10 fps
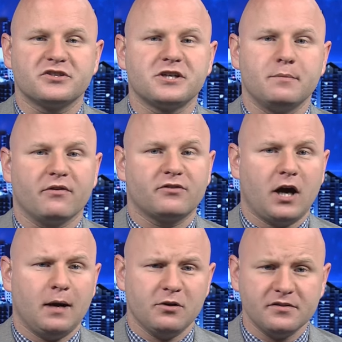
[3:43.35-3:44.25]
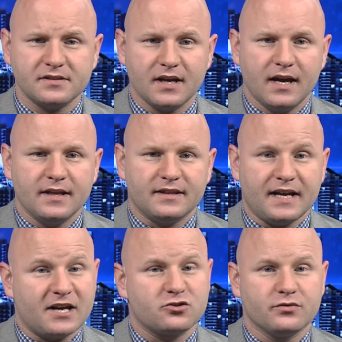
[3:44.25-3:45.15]
Chamber of Commerce, the
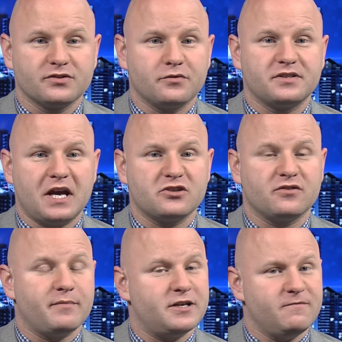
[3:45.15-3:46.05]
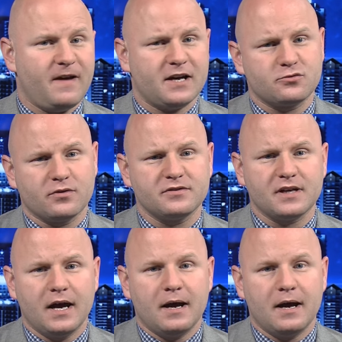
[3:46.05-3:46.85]
National Association of Manufacturers,